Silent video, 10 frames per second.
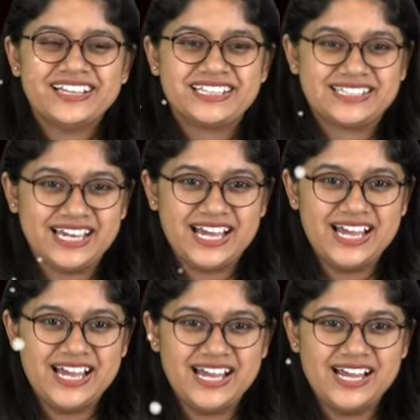
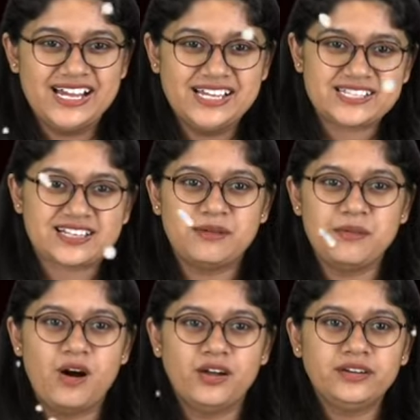Yes, come
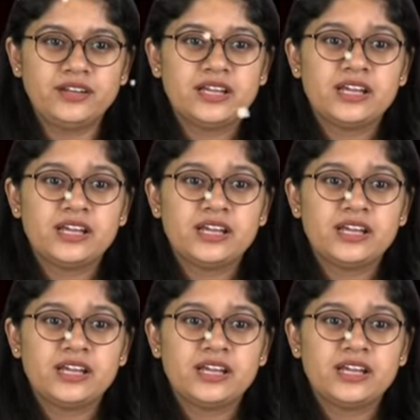on.